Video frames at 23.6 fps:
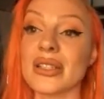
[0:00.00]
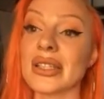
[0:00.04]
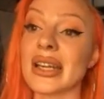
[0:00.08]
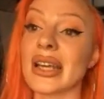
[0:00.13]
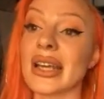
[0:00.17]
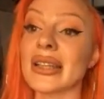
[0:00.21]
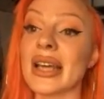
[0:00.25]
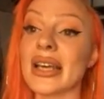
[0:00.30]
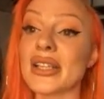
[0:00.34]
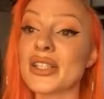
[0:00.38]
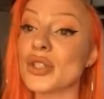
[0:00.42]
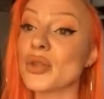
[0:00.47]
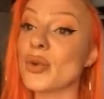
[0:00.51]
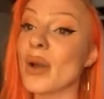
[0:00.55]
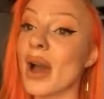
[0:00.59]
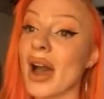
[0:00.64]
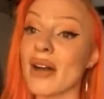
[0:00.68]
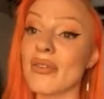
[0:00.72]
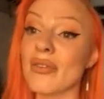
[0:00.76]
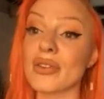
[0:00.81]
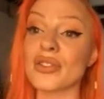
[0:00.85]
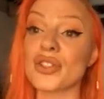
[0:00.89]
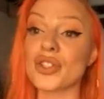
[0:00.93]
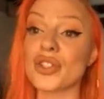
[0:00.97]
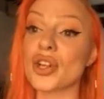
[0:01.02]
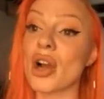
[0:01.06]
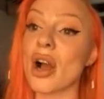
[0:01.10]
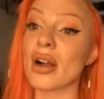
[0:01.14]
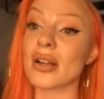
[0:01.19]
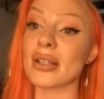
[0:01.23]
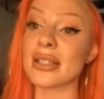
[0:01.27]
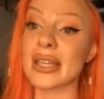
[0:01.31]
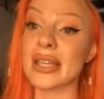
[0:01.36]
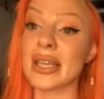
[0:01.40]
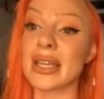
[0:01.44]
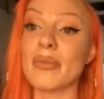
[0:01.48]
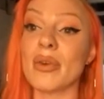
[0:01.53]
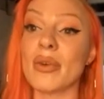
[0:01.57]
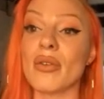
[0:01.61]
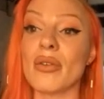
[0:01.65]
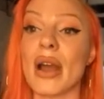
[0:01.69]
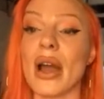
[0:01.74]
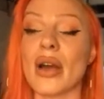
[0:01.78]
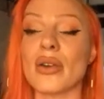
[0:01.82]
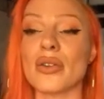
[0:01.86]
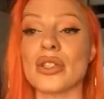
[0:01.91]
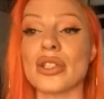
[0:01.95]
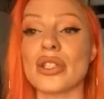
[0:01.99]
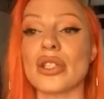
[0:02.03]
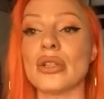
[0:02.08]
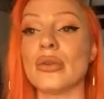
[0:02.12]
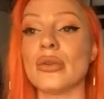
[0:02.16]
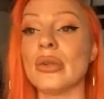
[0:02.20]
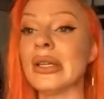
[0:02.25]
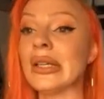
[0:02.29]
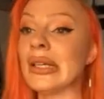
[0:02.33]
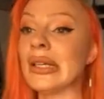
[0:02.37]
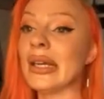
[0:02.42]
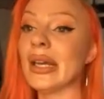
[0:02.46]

And unless you have a strong team around you,